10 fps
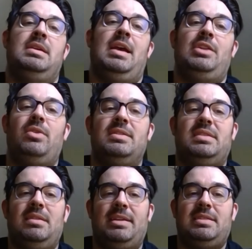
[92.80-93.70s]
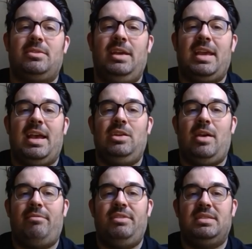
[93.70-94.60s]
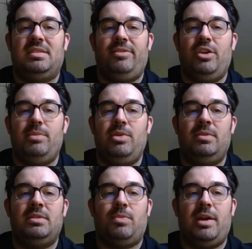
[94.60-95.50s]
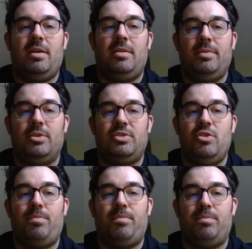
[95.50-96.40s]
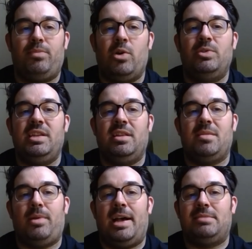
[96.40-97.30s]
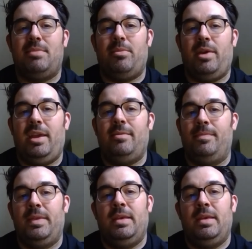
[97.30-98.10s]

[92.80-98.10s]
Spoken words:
And you can see basically, again, you have these severe mutants where there's no protein at the plasma membrane,